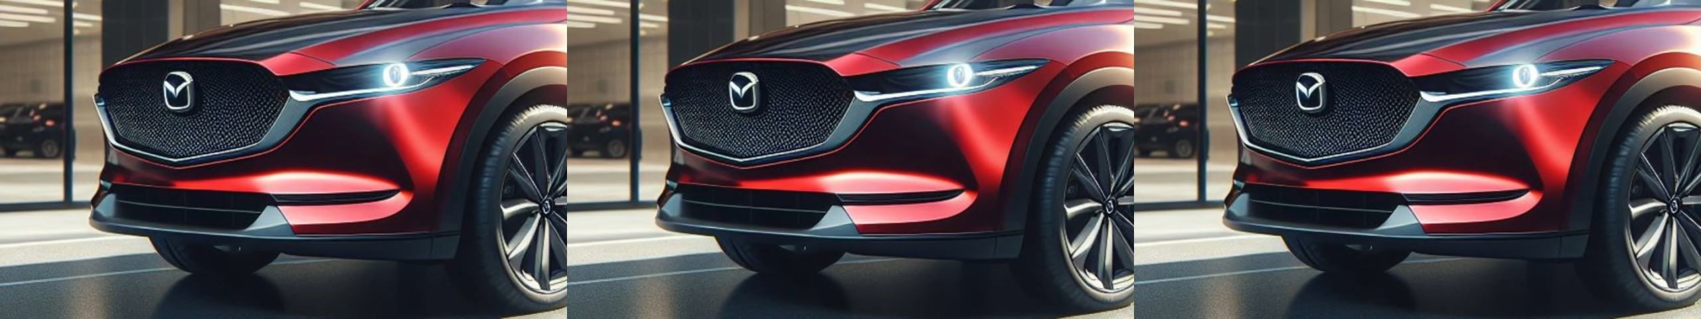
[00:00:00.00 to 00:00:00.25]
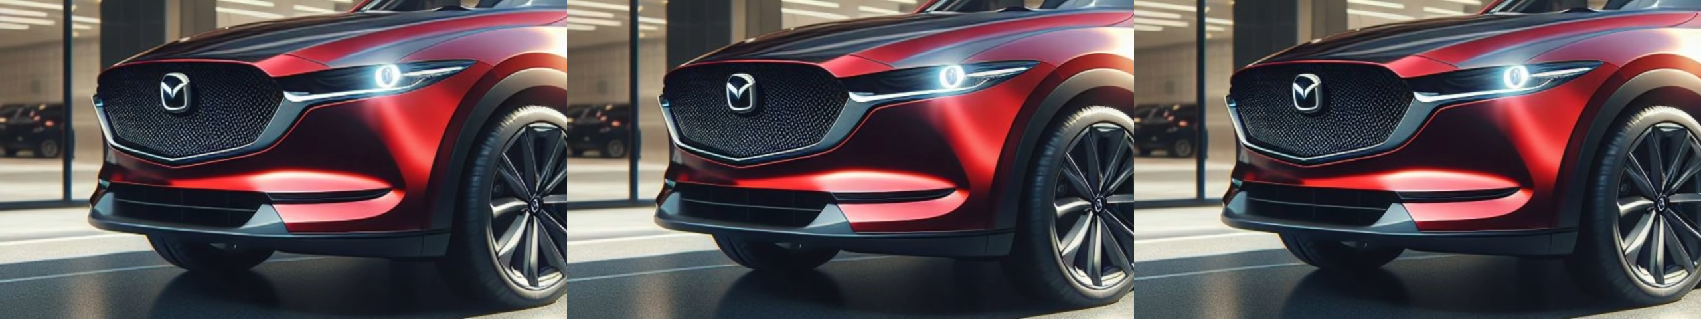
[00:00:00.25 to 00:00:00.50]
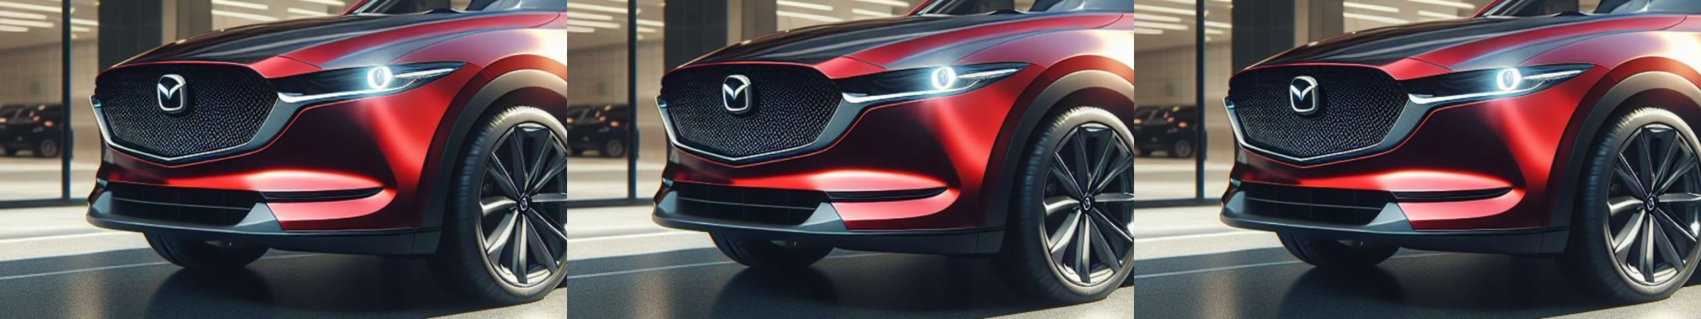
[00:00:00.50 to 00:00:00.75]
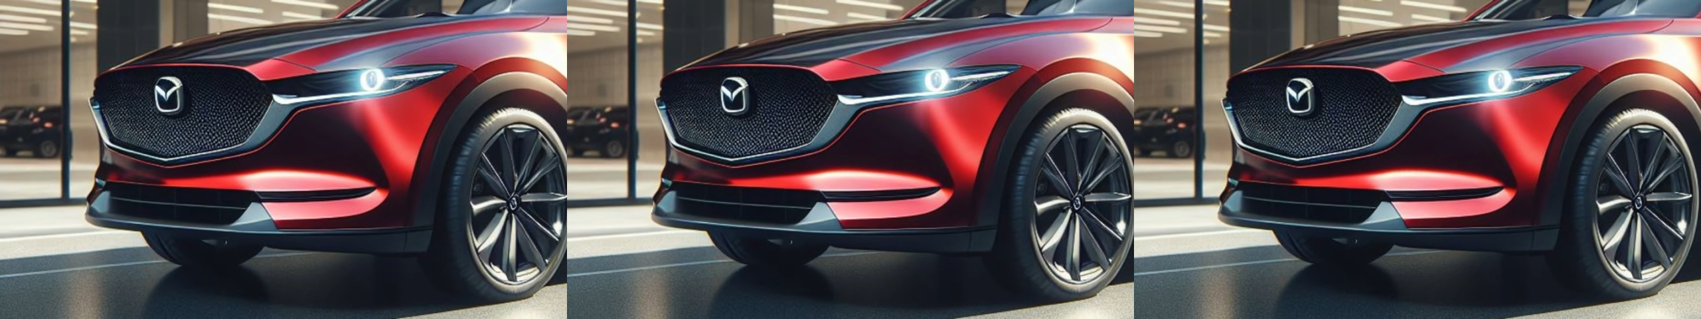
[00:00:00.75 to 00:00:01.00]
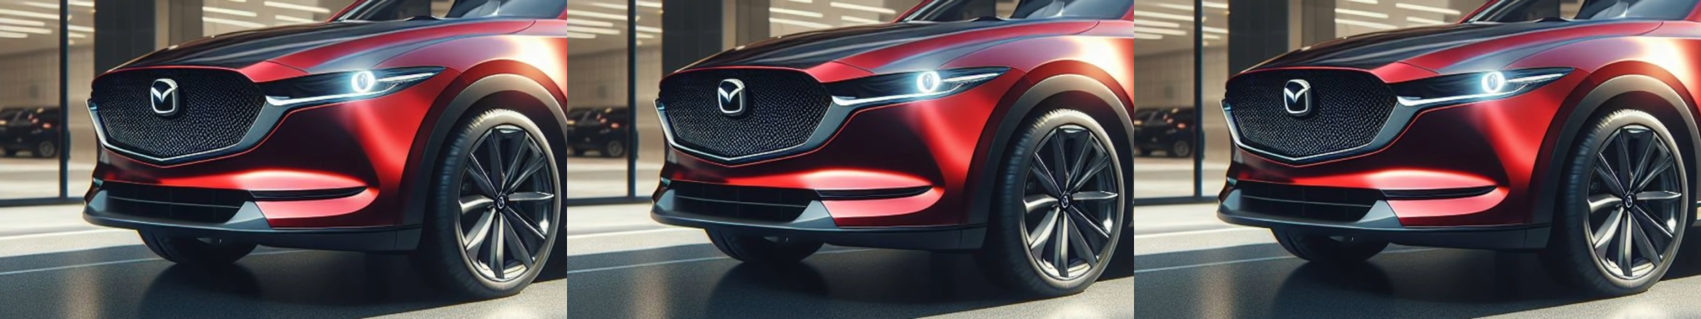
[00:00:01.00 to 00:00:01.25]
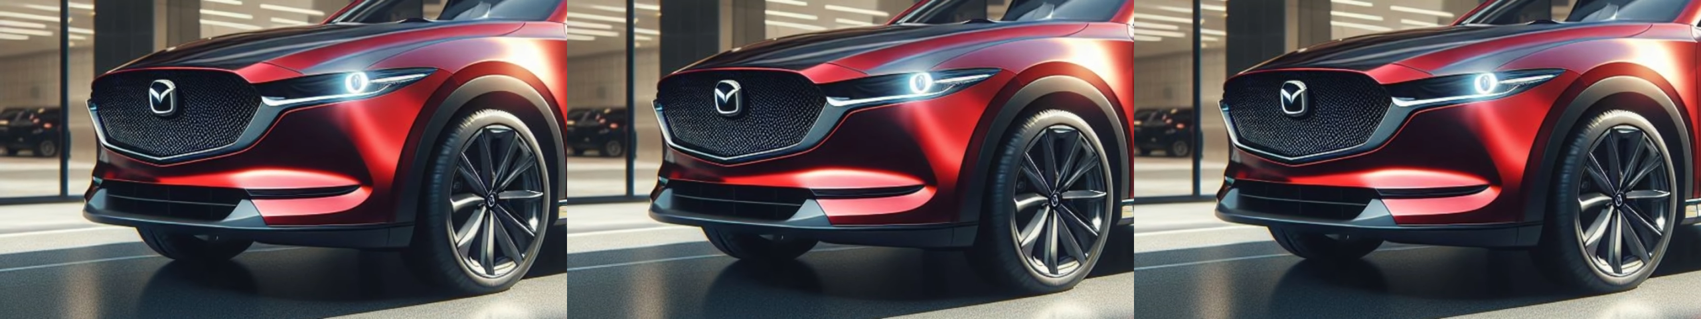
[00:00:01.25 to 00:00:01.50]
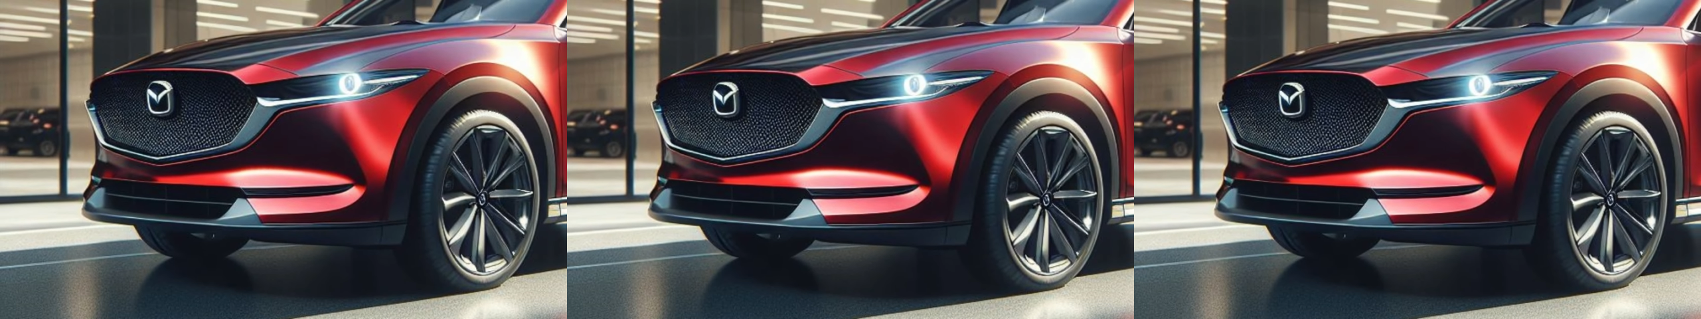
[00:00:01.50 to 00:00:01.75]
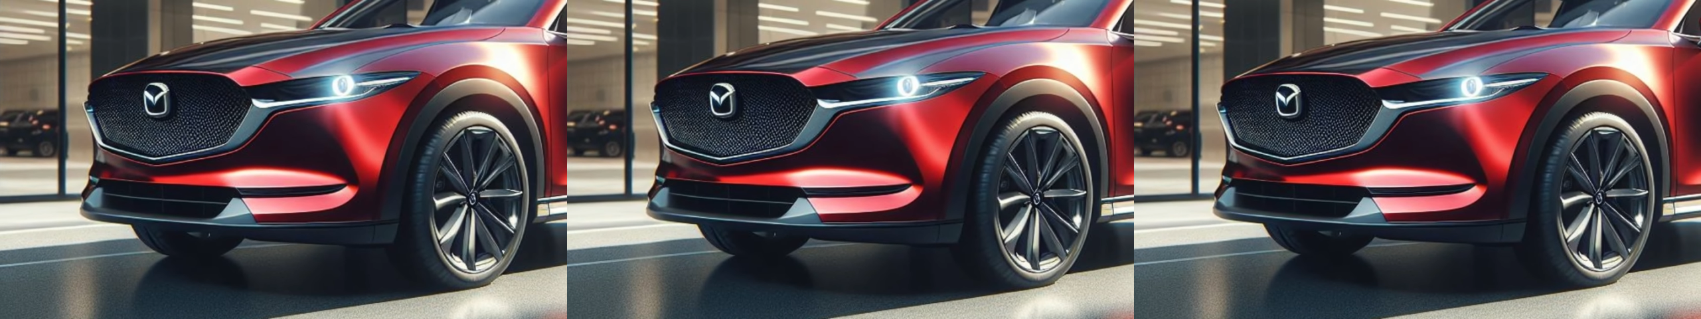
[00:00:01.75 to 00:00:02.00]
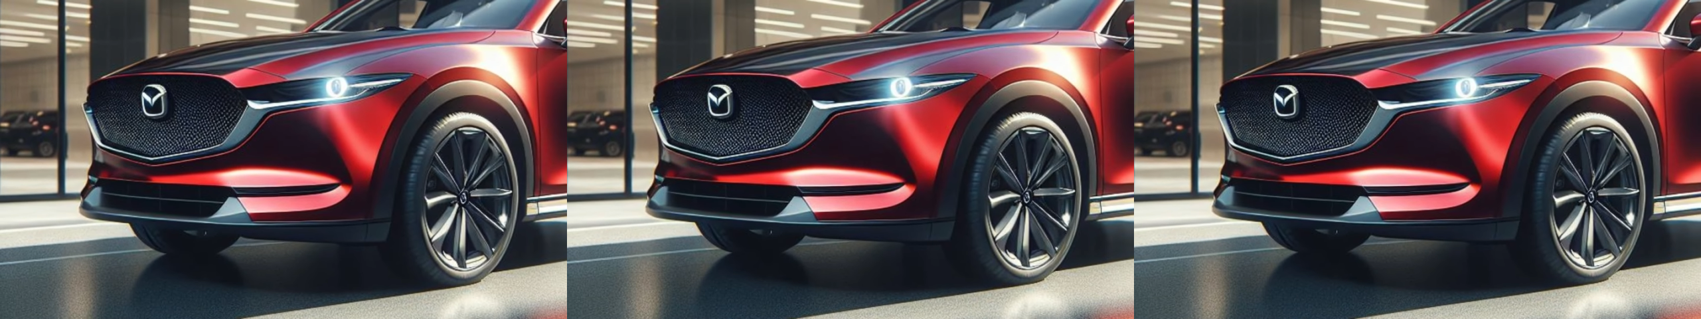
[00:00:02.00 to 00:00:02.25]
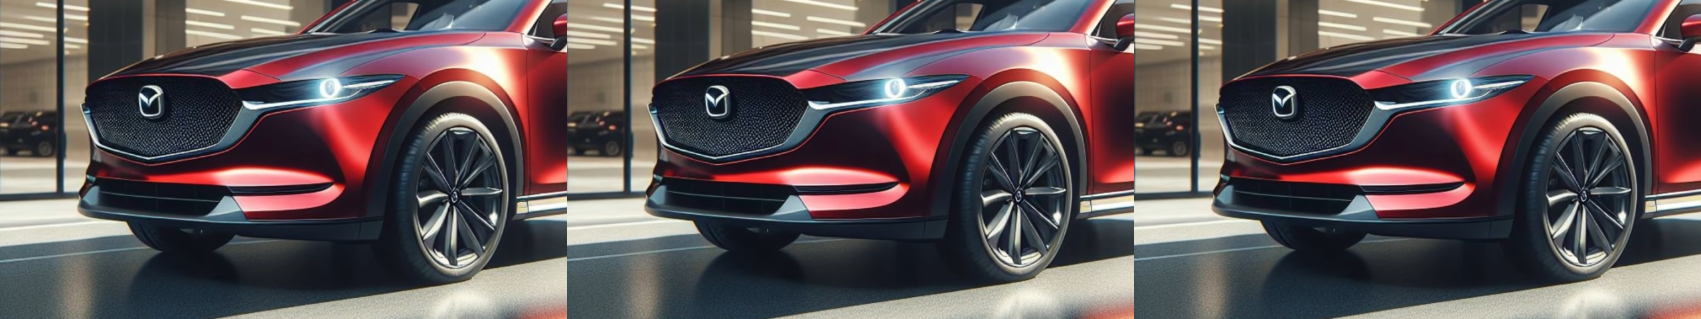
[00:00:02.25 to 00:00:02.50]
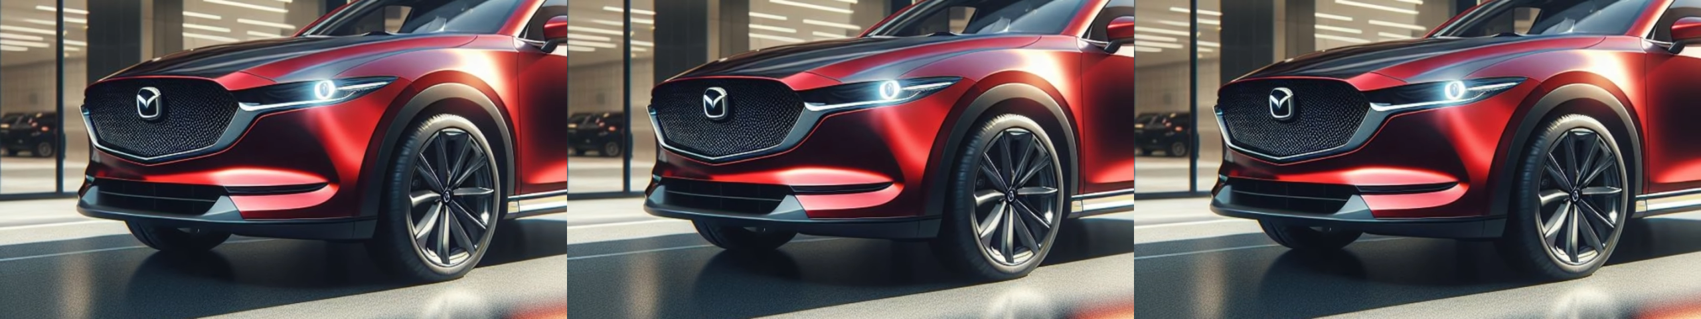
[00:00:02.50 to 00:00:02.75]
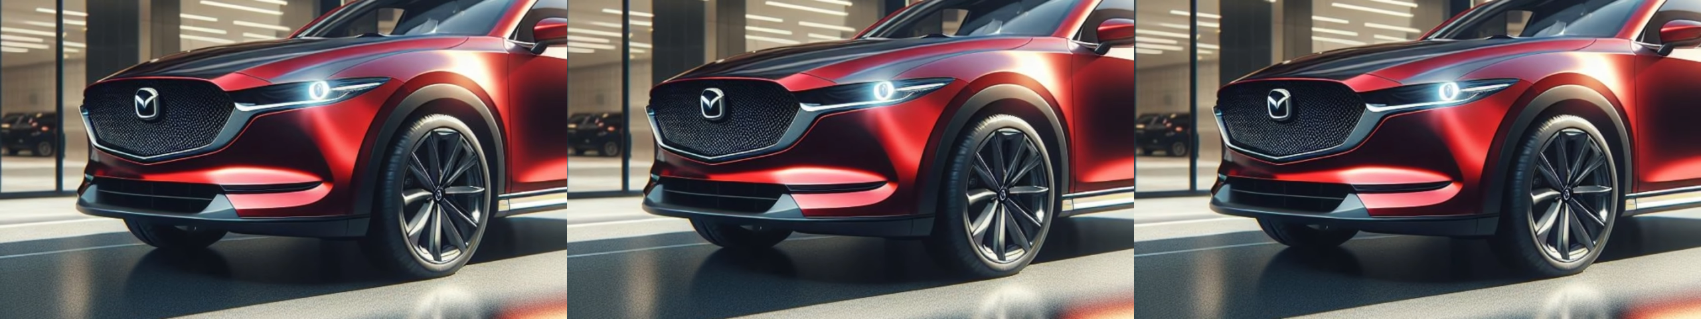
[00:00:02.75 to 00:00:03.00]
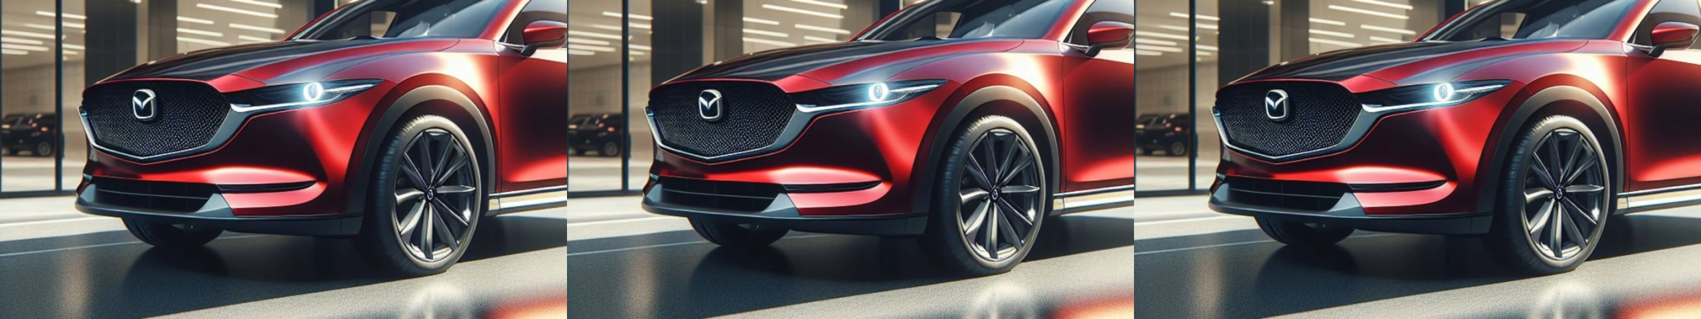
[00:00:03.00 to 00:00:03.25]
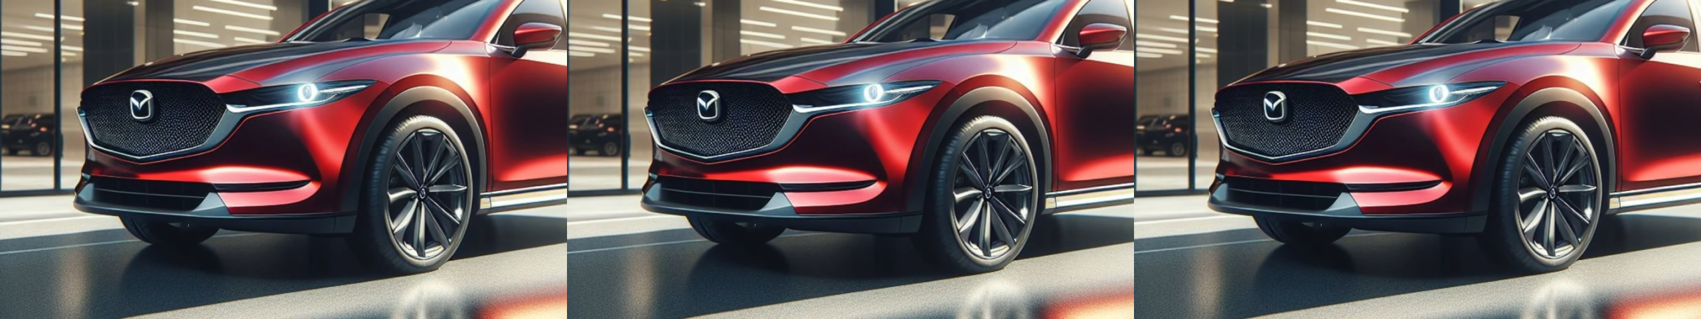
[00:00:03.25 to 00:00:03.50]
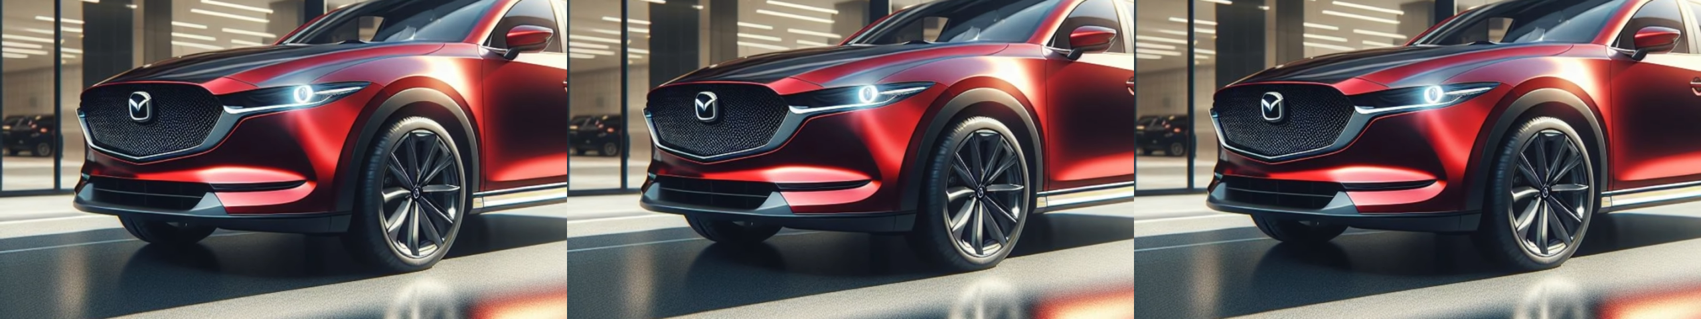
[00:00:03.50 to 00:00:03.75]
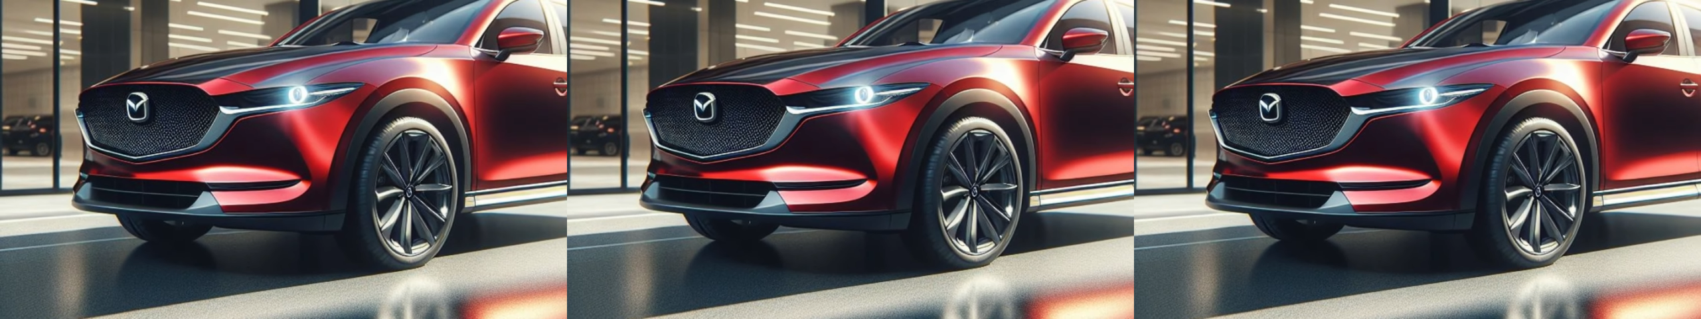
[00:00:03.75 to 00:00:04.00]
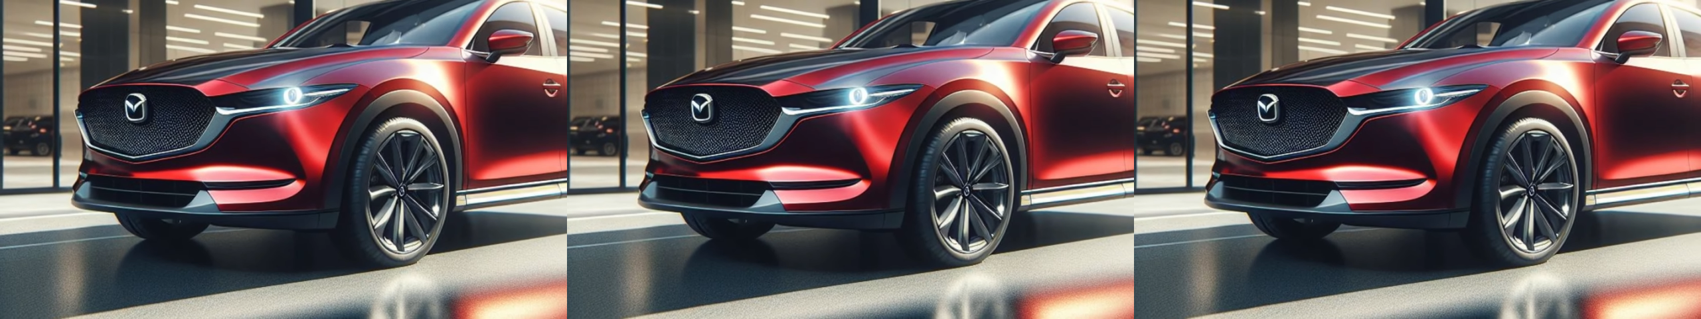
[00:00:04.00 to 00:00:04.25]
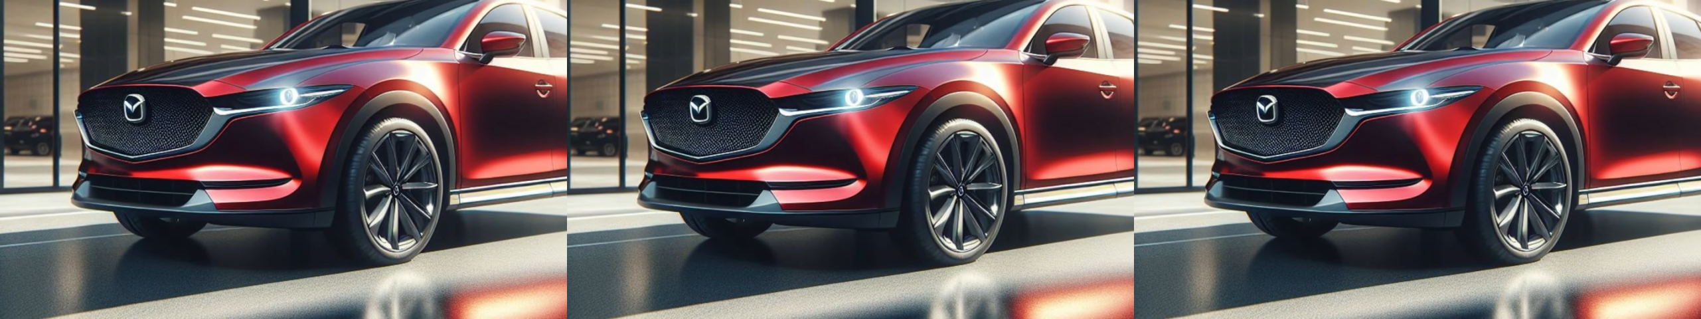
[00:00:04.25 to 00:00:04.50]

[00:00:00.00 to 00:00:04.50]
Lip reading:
Nobody's mouth can be seen.